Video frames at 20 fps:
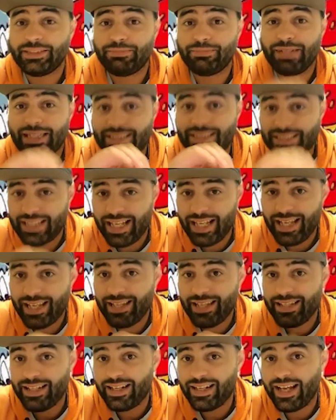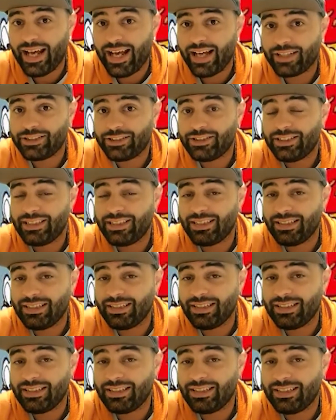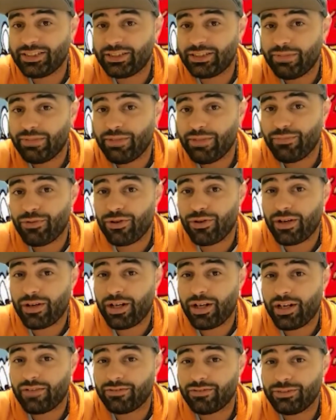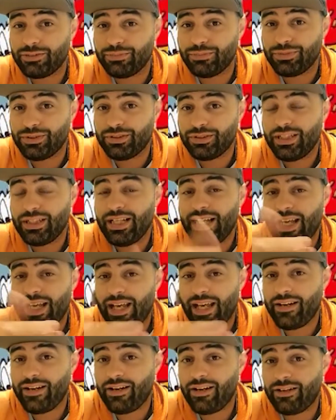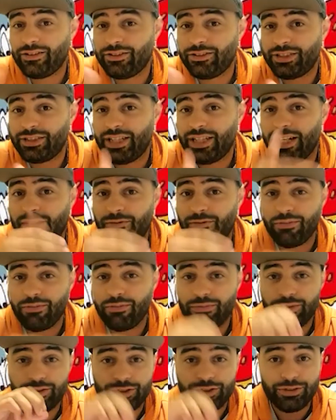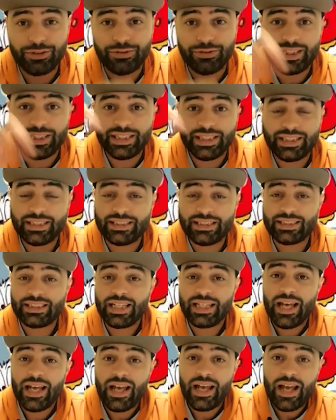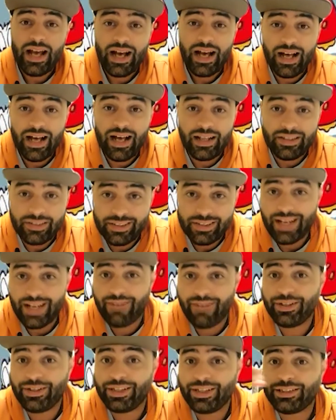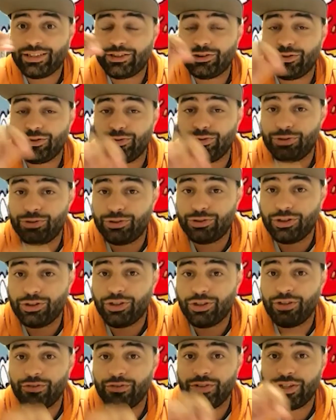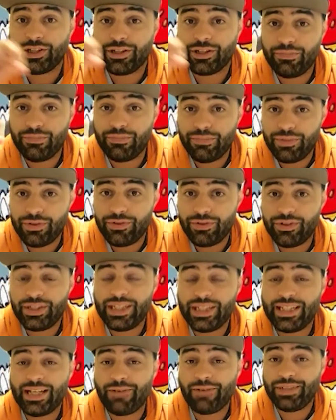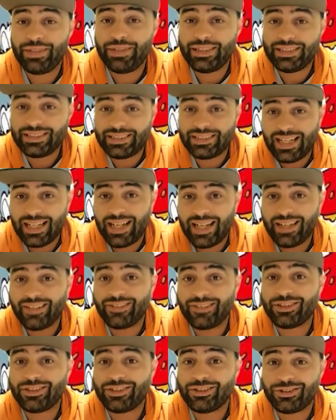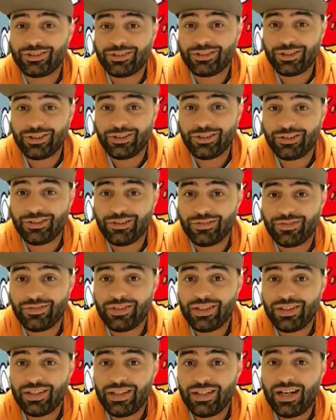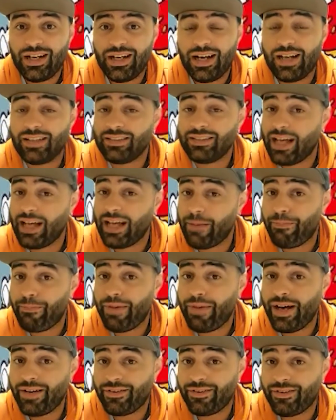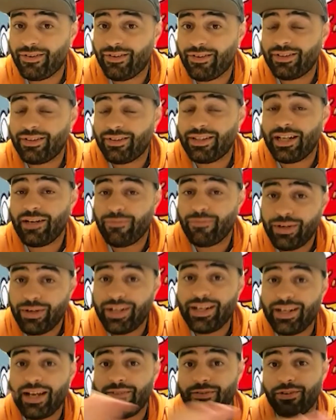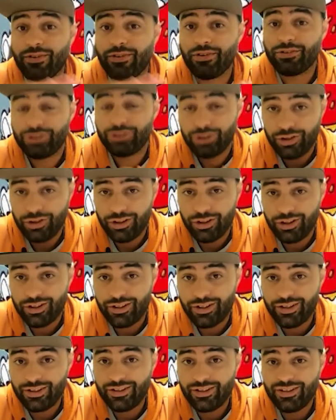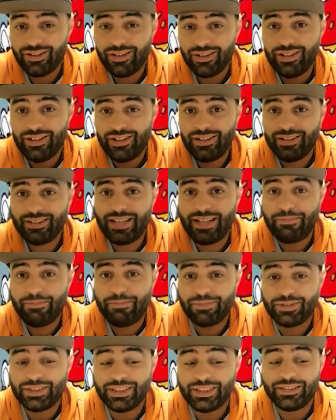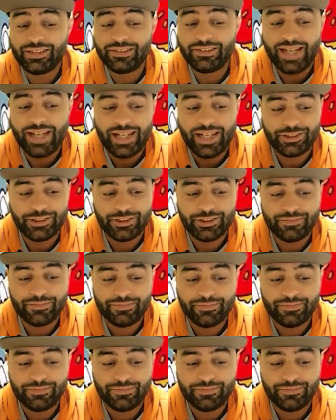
by taking that action, it allows us to be more comfortable in understanding what we're doing is allowing us to serve the community that we desire to serve a lot better than if we never took that particular action.